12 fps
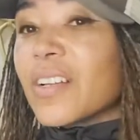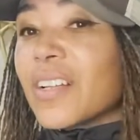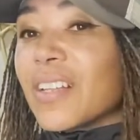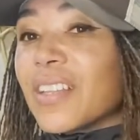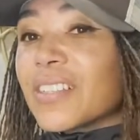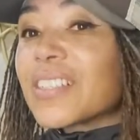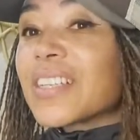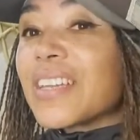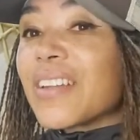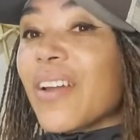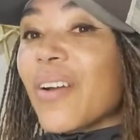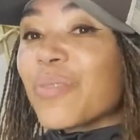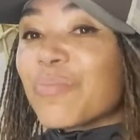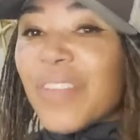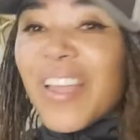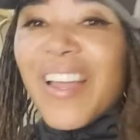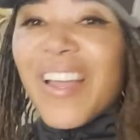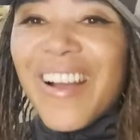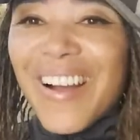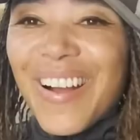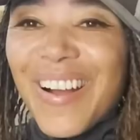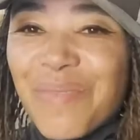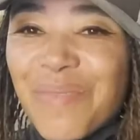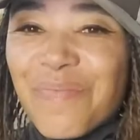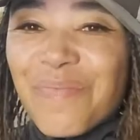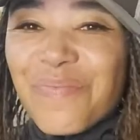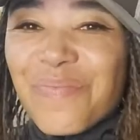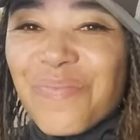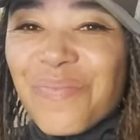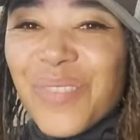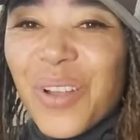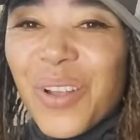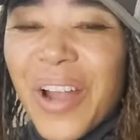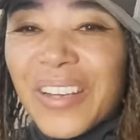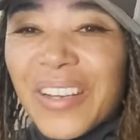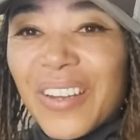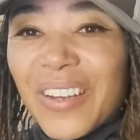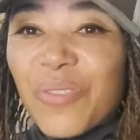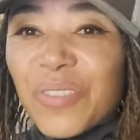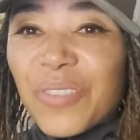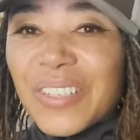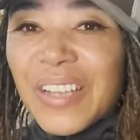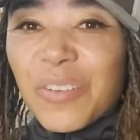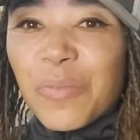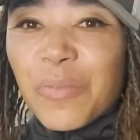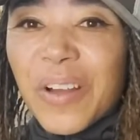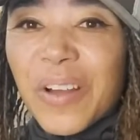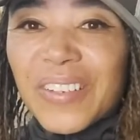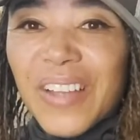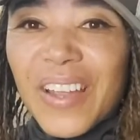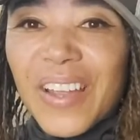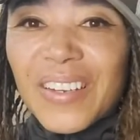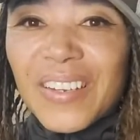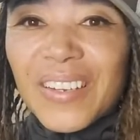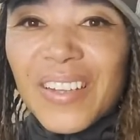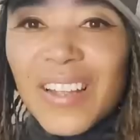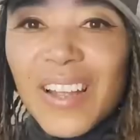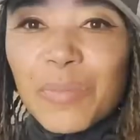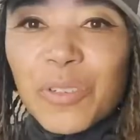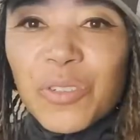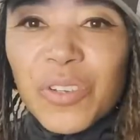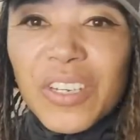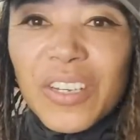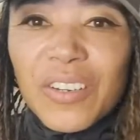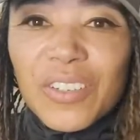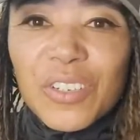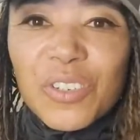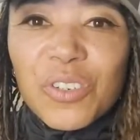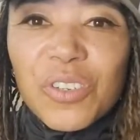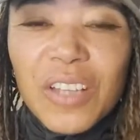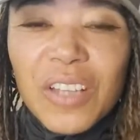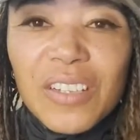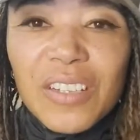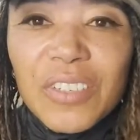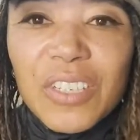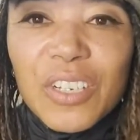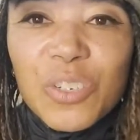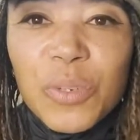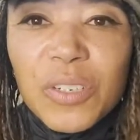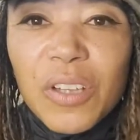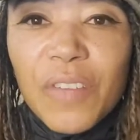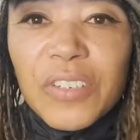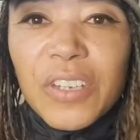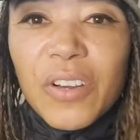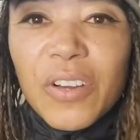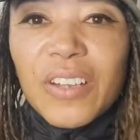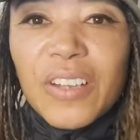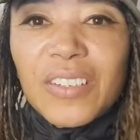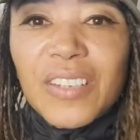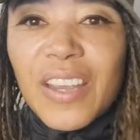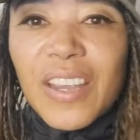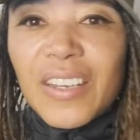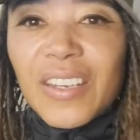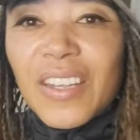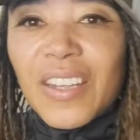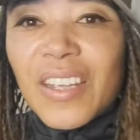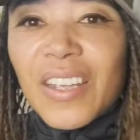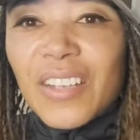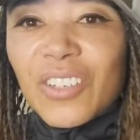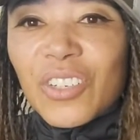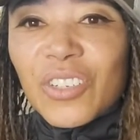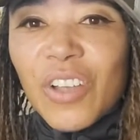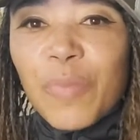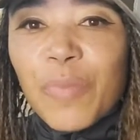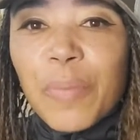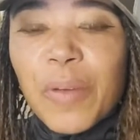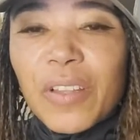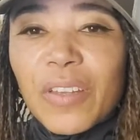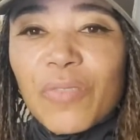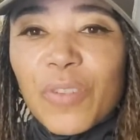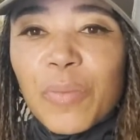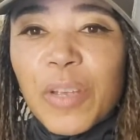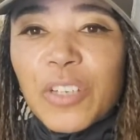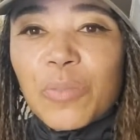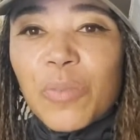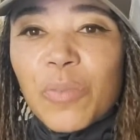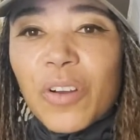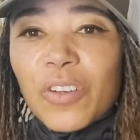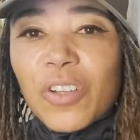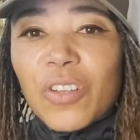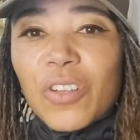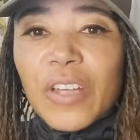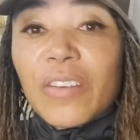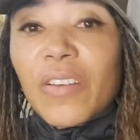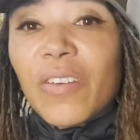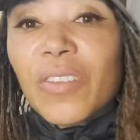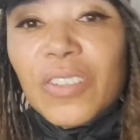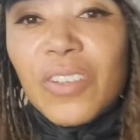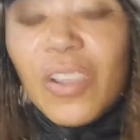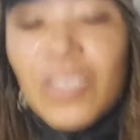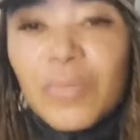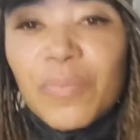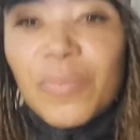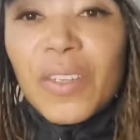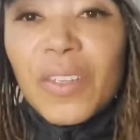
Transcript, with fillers: unless it's keto, um, or how to get off the standard American diet. I'm strict keto since two thousand eleven, six weeks off of dairy, insane inches off my belly, inflammation markers all down. Oh, that's awesome.